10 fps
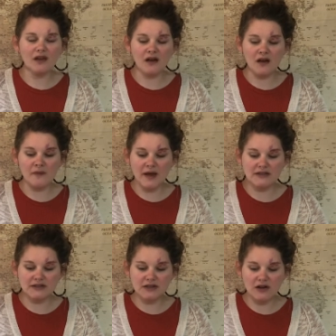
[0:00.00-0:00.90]
Um, and
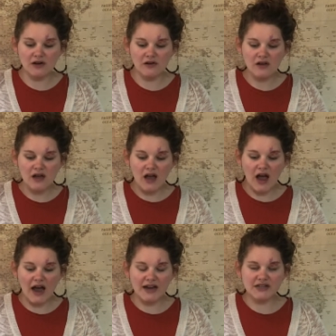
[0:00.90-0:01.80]
so
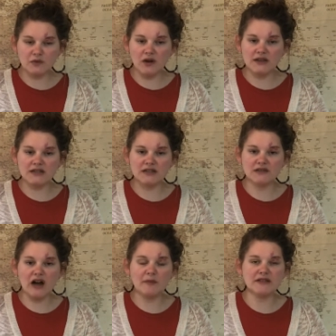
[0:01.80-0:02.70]
I just want to
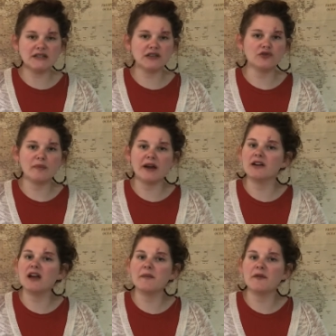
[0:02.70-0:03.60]
help us think through a
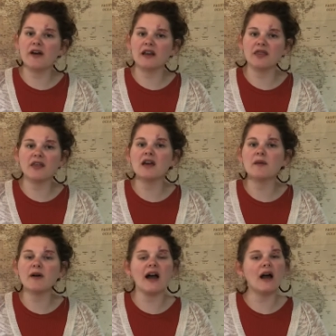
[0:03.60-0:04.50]
paradigm of how to think
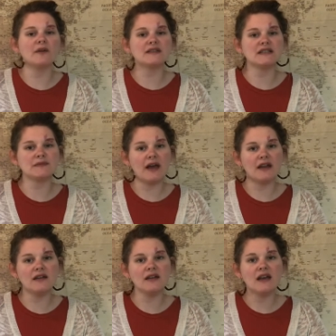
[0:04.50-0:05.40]
about how we
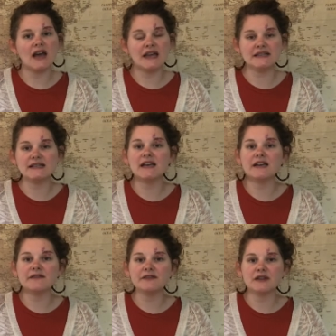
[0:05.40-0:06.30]
spend and
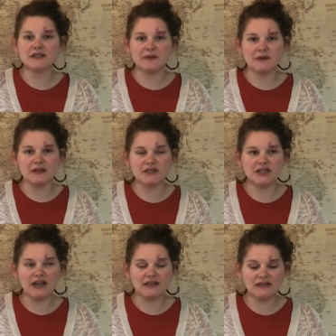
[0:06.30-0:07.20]
save those stimulus
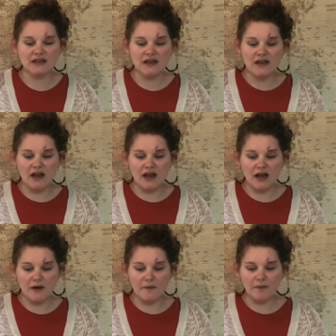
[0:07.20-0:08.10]
checks.
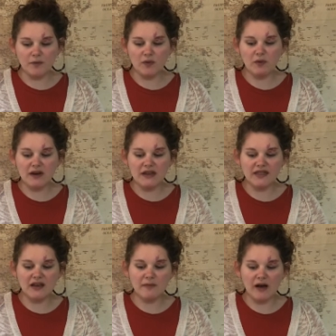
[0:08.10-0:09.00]
Um, we want to
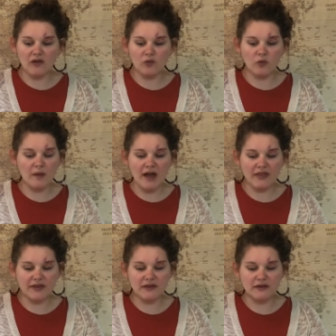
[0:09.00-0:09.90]
think about what
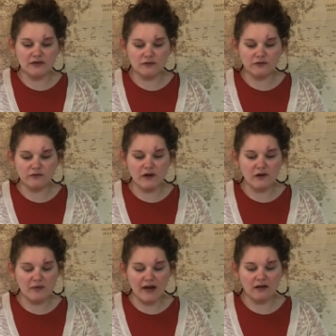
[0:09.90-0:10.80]
Matthew wrote
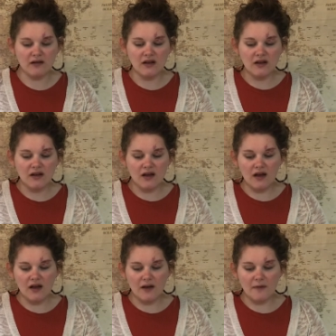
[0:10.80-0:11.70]
about,
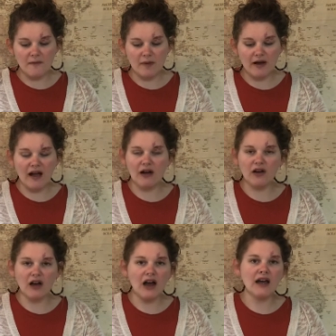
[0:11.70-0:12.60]
um, about how
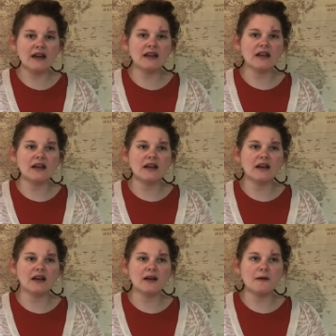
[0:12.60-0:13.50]
God
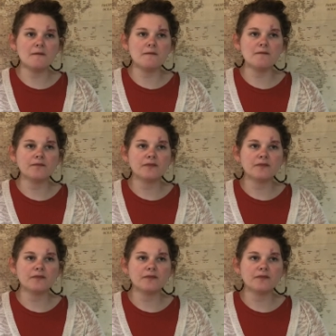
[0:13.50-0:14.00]
um,